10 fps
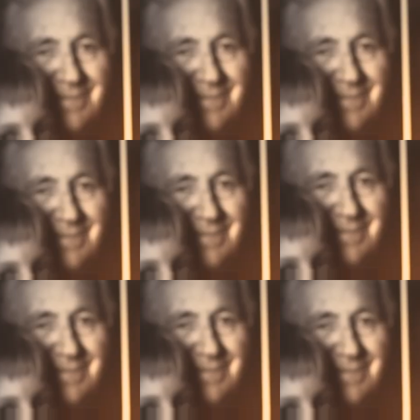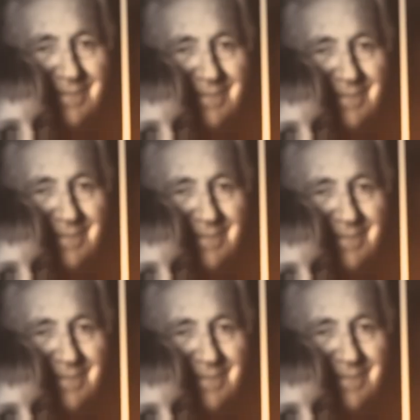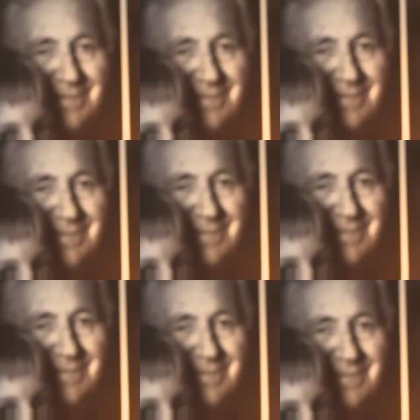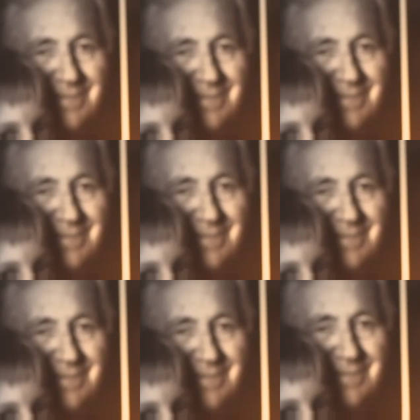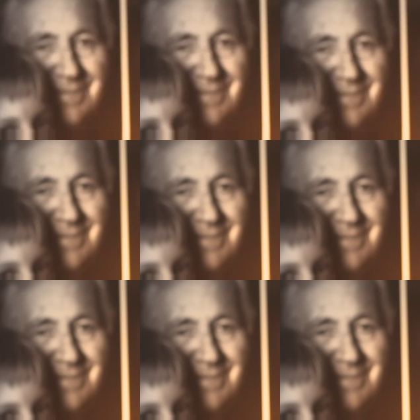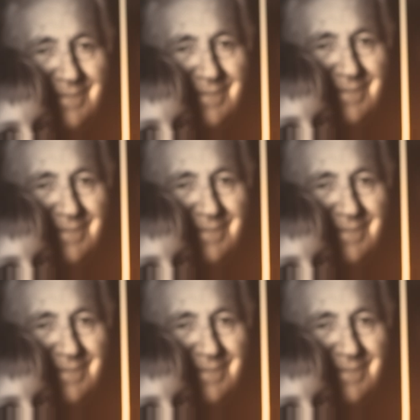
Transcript: (not speaking)